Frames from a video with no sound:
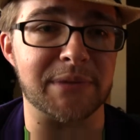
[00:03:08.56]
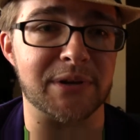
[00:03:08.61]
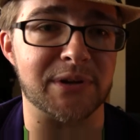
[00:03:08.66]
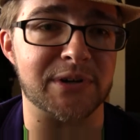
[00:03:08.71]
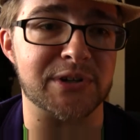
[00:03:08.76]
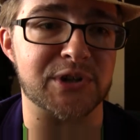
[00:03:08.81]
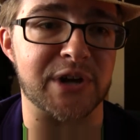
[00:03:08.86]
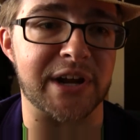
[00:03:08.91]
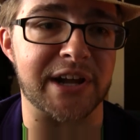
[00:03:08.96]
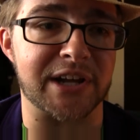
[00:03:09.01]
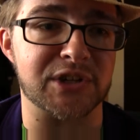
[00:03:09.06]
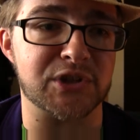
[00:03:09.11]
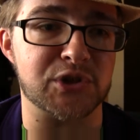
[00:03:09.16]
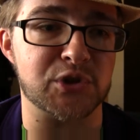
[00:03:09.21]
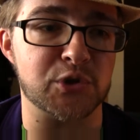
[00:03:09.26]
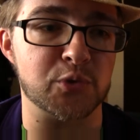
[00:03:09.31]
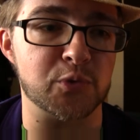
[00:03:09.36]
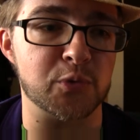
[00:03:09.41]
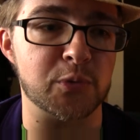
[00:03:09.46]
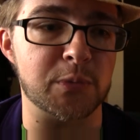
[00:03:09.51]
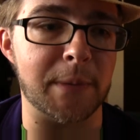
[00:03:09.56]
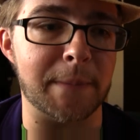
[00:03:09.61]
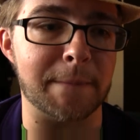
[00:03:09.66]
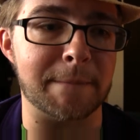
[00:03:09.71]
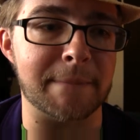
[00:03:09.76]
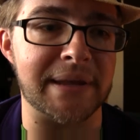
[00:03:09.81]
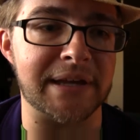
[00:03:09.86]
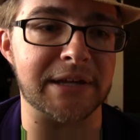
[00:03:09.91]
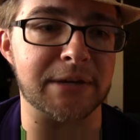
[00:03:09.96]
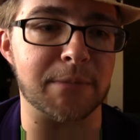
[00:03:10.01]
me on a track to
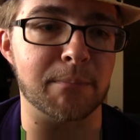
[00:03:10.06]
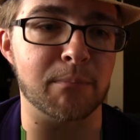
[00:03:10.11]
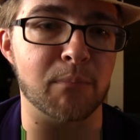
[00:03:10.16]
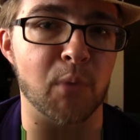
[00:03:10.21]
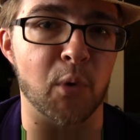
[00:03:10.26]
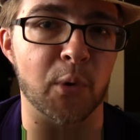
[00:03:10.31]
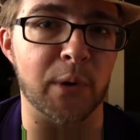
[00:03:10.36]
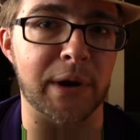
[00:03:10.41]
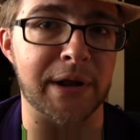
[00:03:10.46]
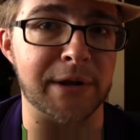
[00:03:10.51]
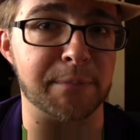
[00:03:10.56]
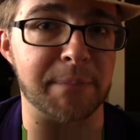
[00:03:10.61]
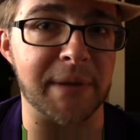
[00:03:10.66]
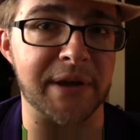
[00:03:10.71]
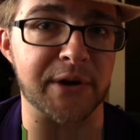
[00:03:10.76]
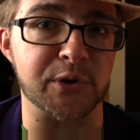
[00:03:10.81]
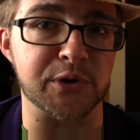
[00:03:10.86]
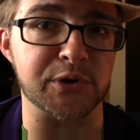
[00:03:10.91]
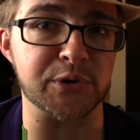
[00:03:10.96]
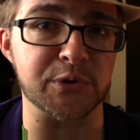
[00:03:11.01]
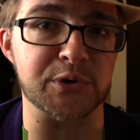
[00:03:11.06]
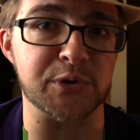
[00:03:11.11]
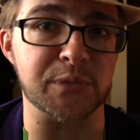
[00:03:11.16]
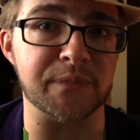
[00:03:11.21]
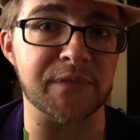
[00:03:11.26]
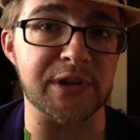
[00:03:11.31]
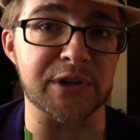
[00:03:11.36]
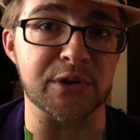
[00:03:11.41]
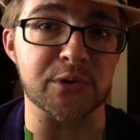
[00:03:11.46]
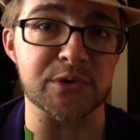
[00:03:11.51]
make more and better YouTube
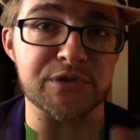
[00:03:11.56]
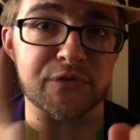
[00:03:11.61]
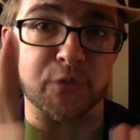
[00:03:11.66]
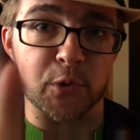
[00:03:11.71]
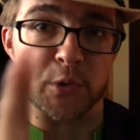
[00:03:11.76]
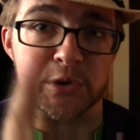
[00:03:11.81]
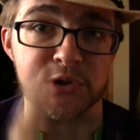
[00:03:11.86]
videos for